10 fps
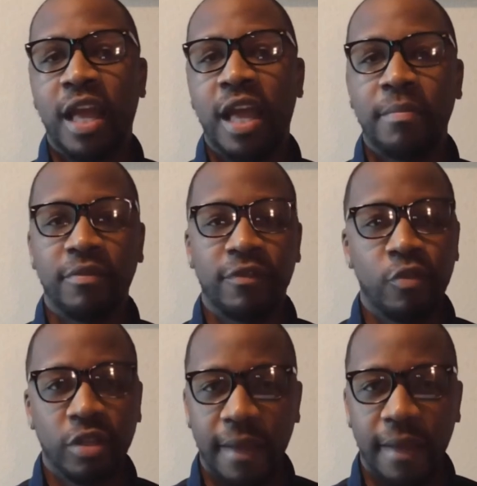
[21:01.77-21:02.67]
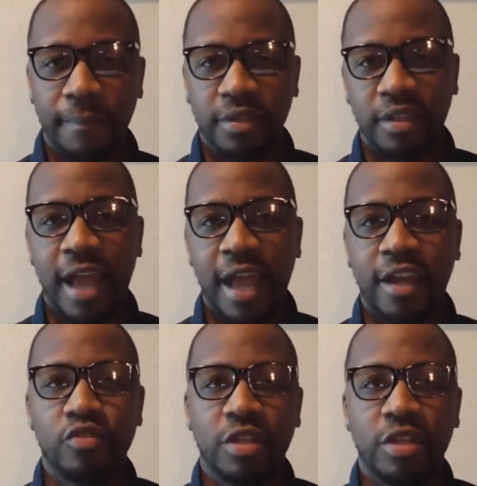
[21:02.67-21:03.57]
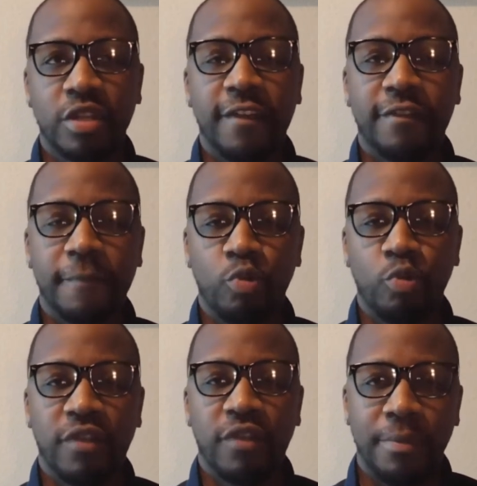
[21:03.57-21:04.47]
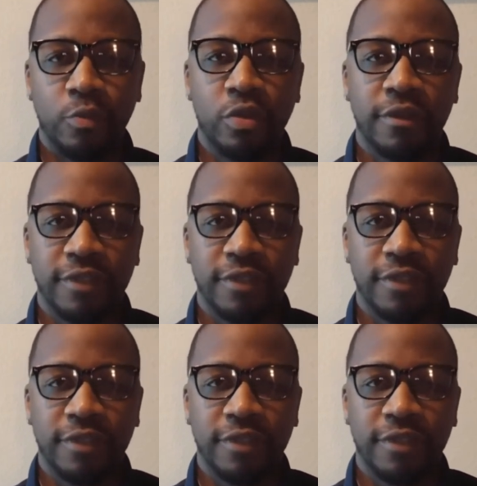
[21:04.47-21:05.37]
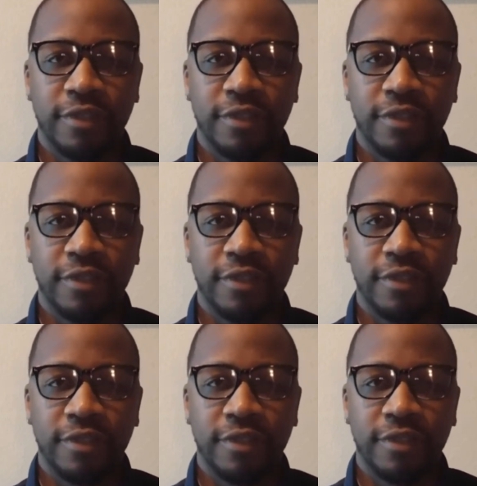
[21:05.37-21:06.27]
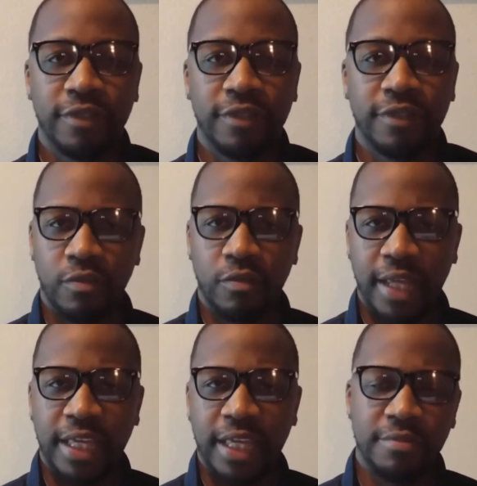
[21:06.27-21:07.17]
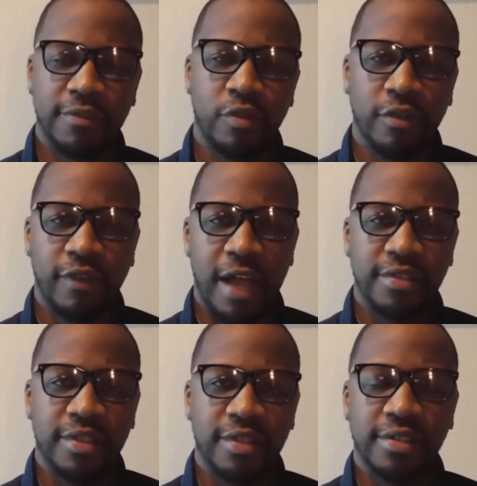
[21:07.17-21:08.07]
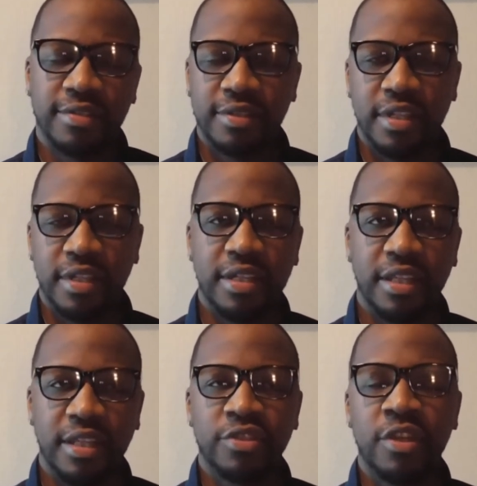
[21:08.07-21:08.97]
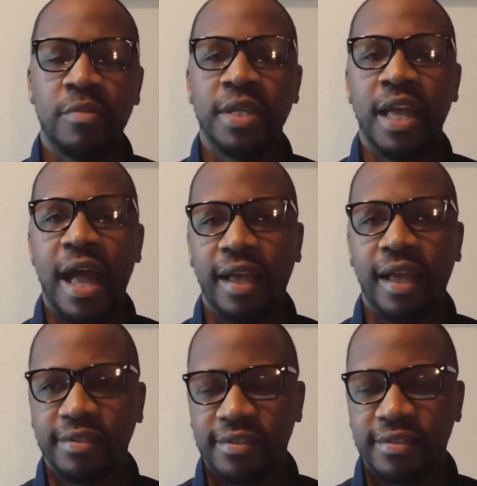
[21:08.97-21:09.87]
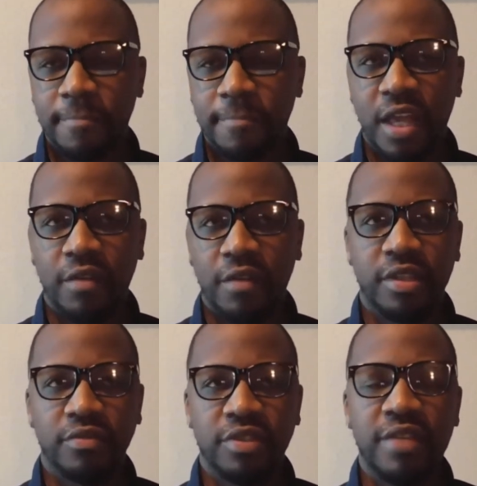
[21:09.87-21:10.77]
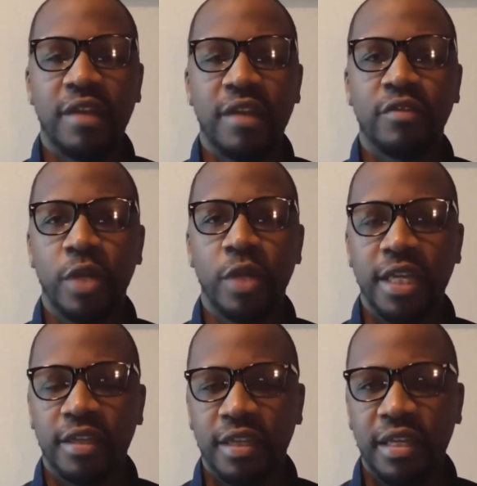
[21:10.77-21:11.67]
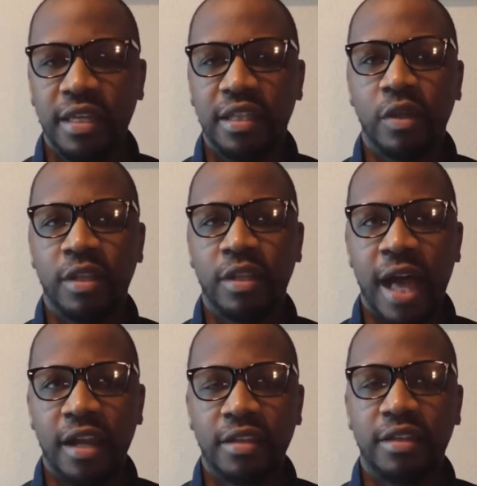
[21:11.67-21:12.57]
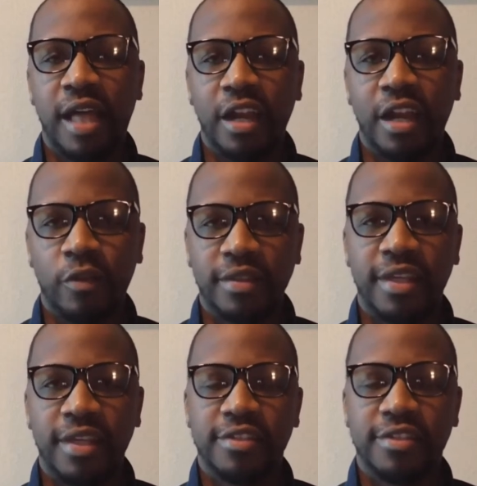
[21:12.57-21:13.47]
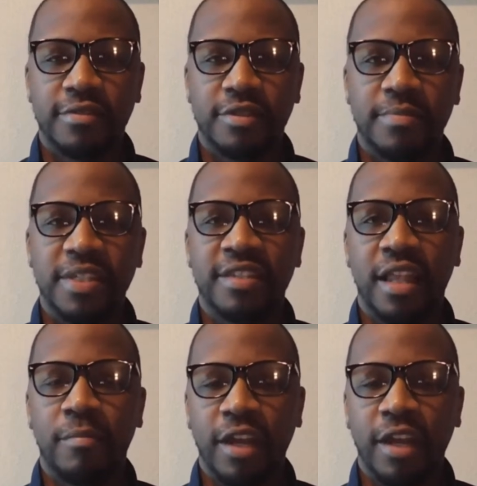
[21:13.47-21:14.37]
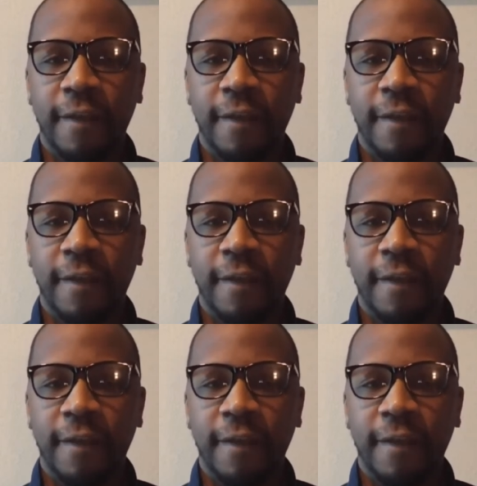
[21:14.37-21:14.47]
before that. But the 900, if would have happened, would have counted um, because it would have been in the right games four, five, and six. There were so many highlights, um, you know, TV every week there were a lot of lot of great things to, to be celebrated.